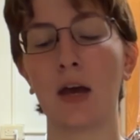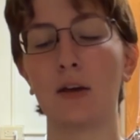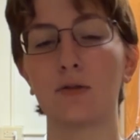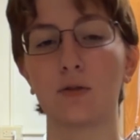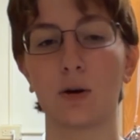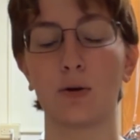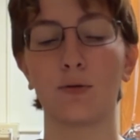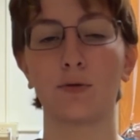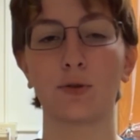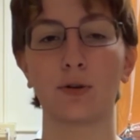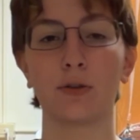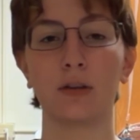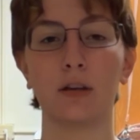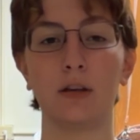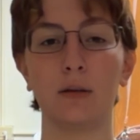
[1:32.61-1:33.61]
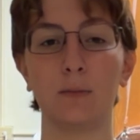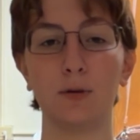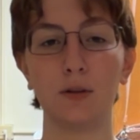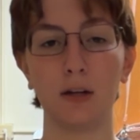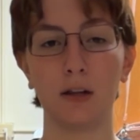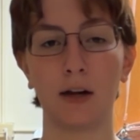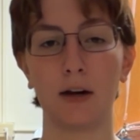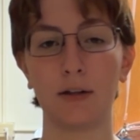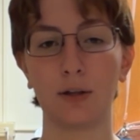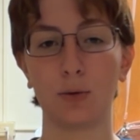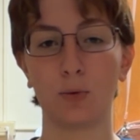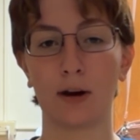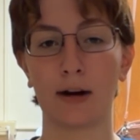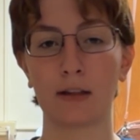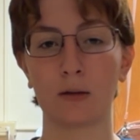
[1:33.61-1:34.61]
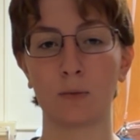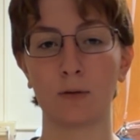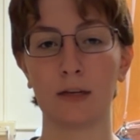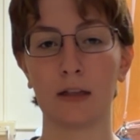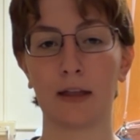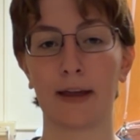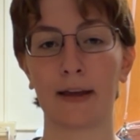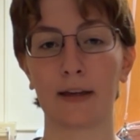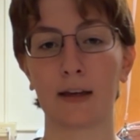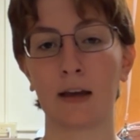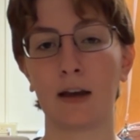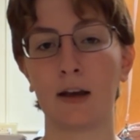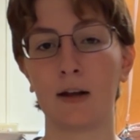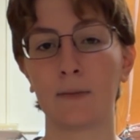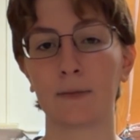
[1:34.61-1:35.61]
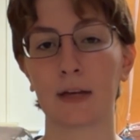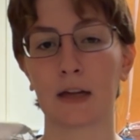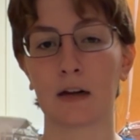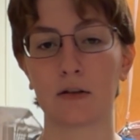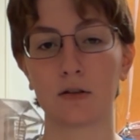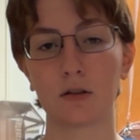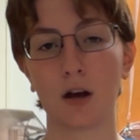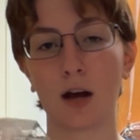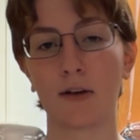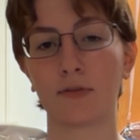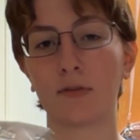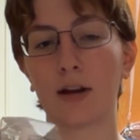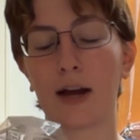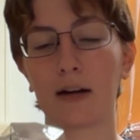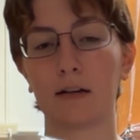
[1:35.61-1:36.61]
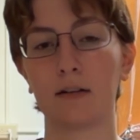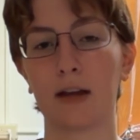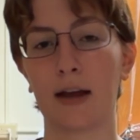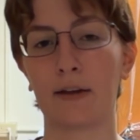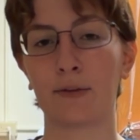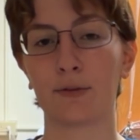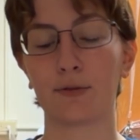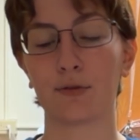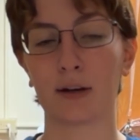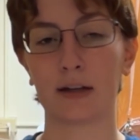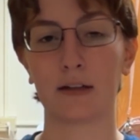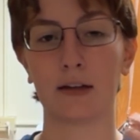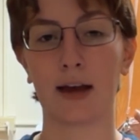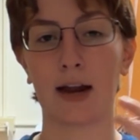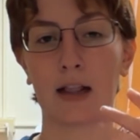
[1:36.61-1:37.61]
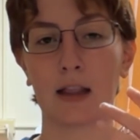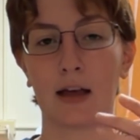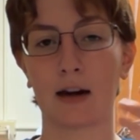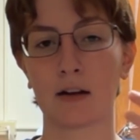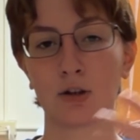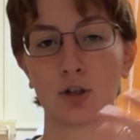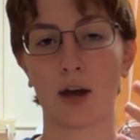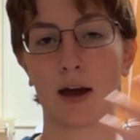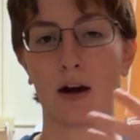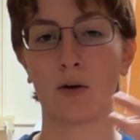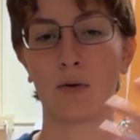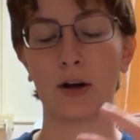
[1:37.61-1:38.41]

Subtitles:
So for the beauty lighting, you want it to be kind of soft, not intense, not a lot of shadow